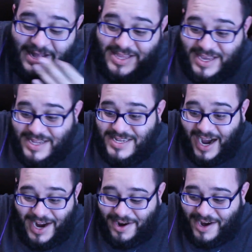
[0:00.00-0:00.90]
The
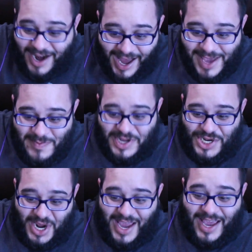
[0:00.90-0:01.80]
entire climate
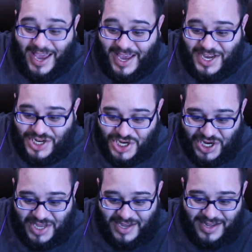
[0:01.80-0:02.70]

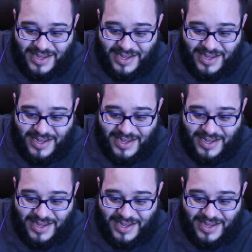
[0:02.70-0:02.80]
changed.